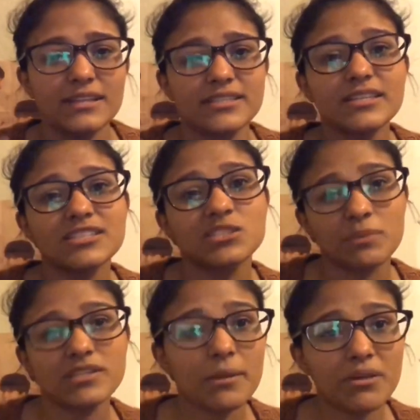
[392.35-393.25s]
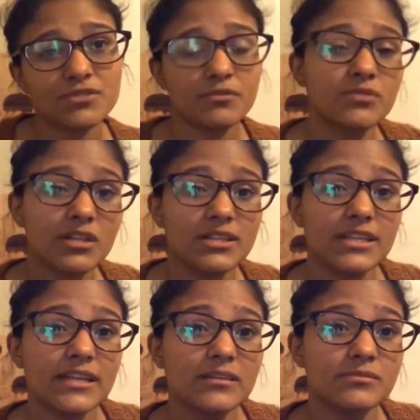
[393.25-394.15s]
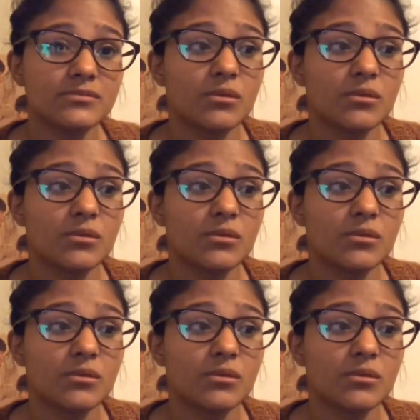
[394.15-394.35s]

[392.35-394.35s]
They didn't speak that much from the clips.